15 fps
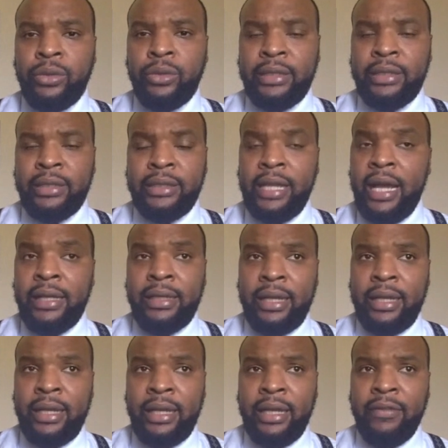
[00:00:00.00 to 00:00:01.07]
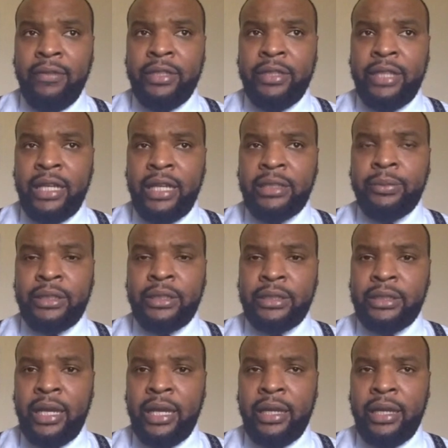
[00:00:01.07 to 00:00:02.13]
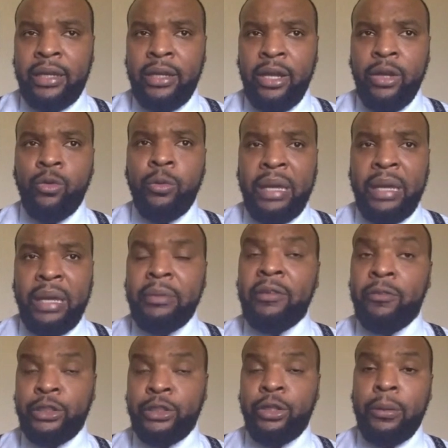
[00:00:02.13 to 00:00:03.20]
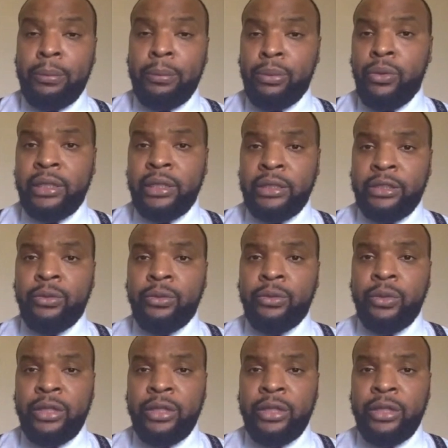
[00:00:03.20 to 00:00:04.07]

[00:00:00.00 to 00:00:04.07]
It's not even desperate to say, well, maybe if we start pointing to when they're